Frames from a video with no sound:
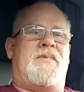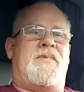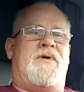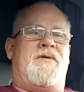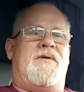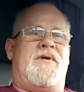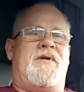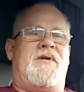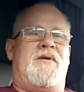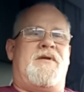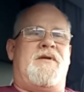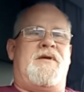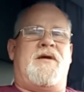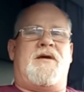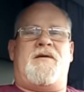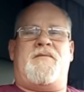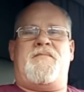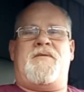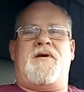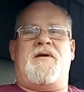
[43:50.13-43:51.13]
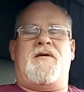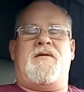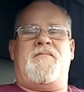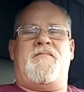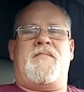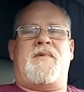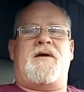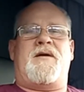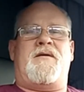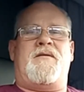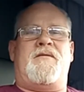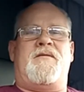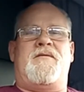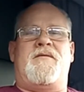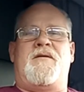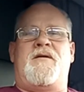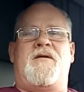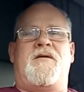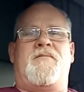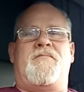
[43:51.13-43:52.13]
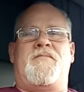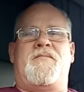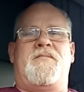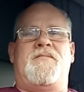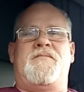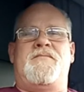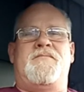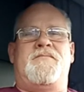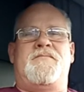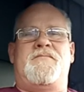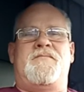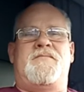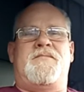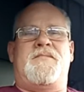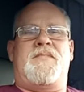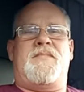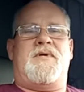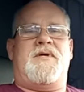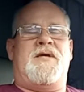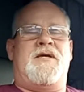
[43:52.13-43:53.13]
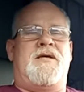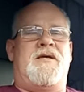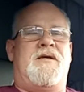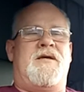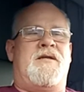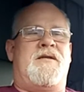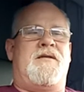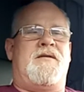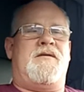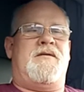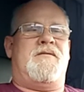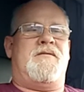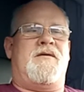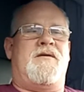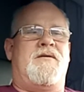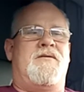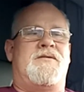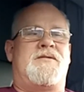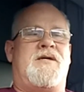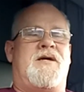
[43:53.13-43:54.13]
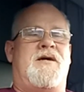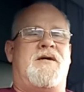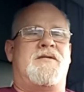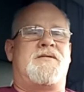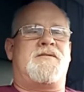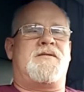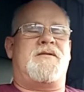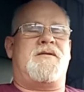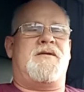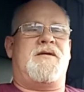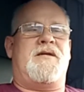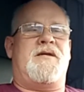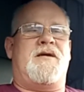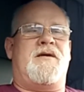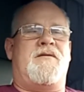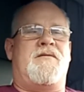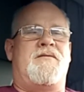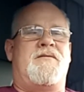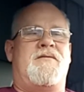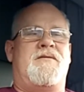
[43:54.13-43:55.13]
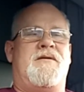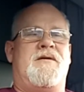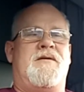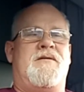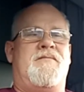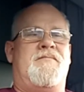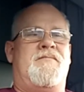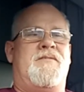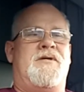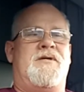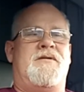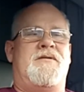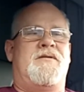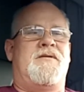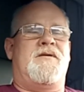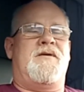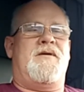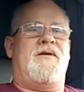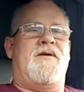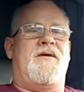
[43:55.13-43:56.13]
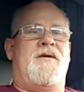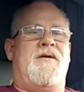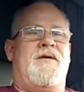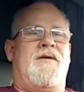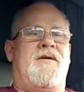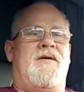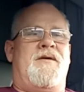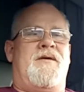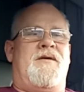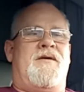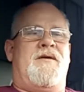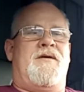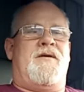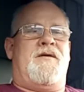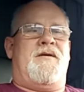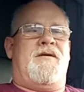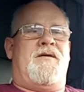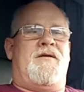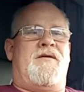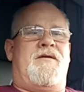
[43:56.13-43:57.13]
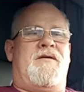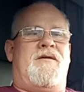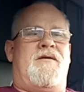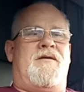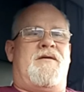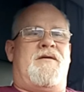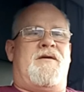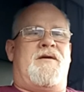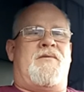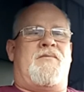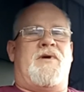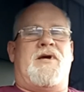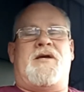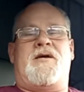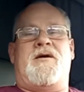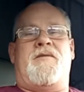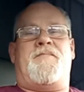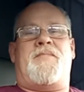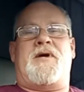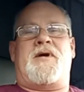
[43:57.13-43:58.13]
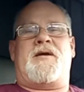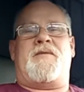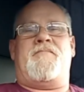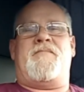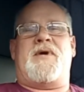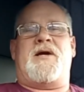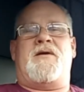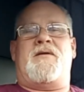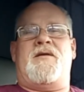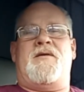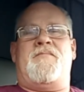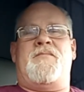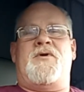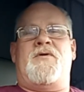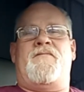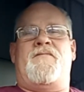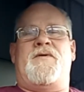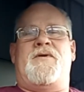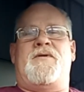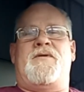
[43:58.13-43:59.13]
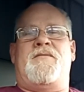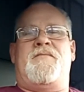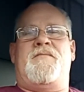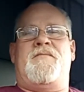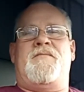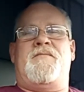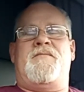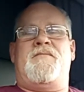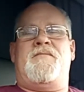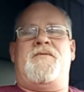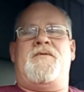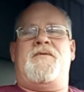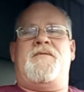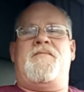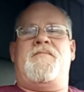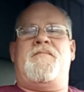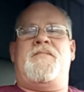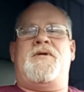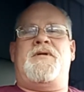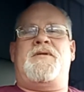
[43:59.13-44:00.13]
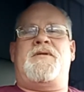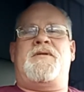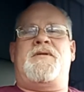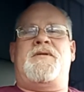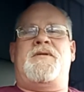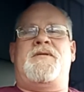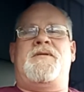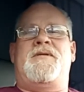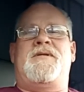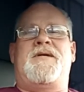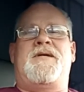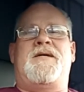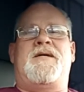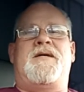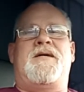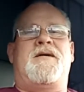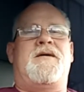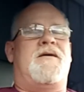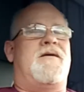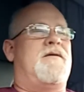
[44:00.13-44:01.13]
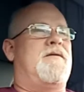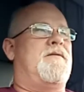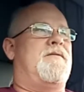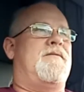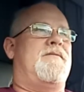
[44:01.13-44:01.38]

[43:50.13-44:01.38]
I mean, yeah, my arm it hurts constantly now, but and I wake up, I can barely move it, but uh,